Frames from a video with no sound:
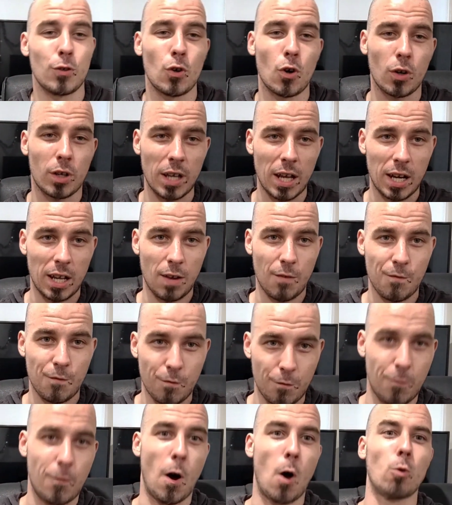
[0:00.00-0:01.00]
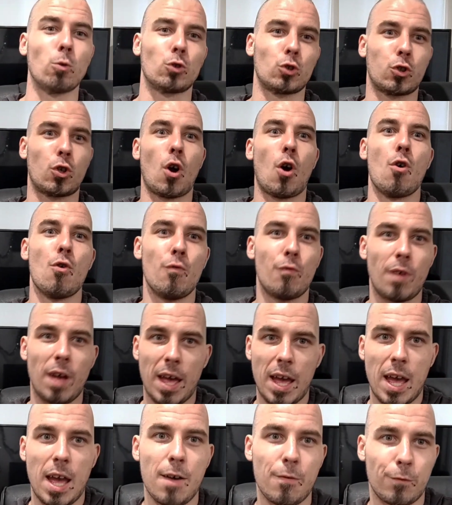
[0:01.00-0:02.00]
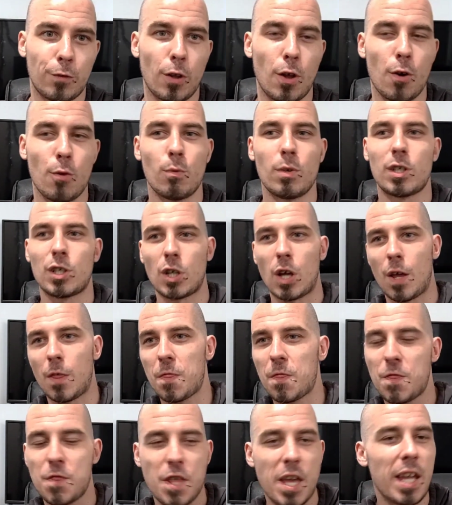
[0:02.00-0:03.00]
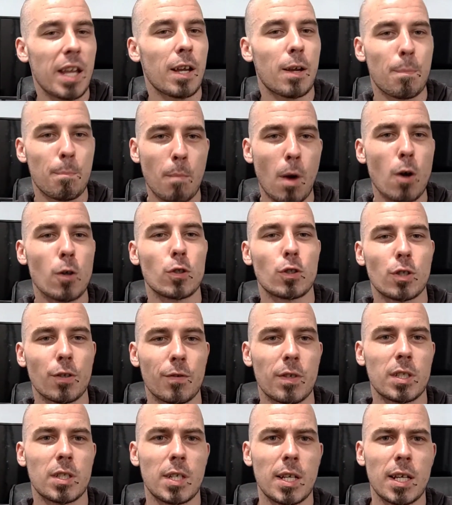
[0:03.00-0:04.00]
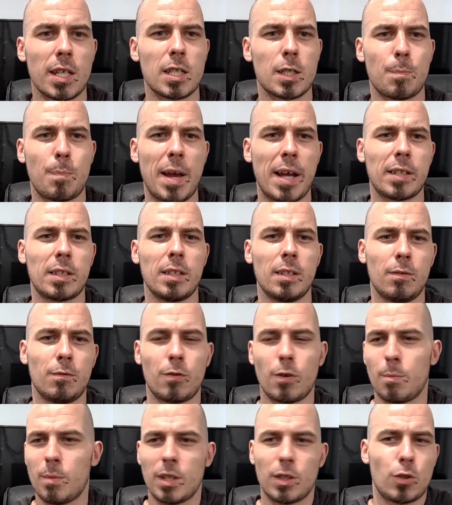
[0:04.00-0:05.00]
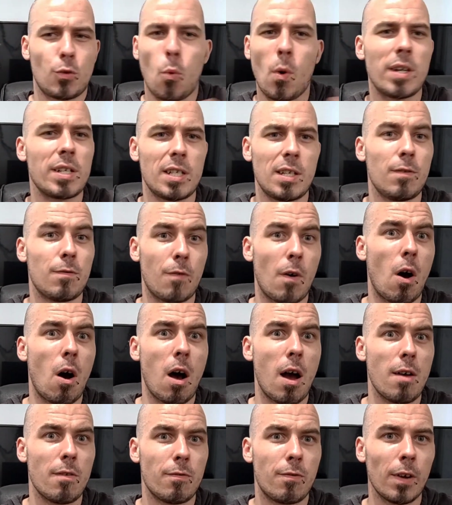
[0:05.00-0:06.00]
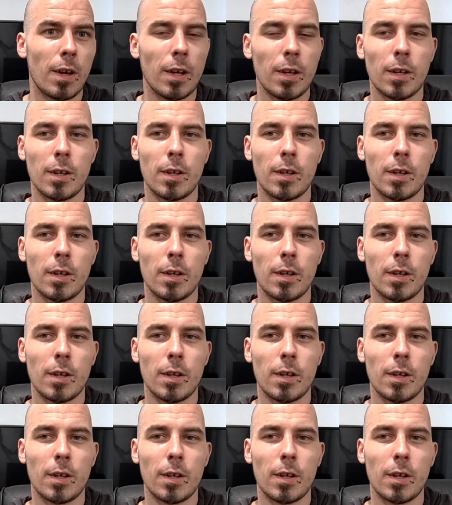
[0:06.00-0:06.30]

You're not getting Voltrove airflow, which I think most of us expected from a 25.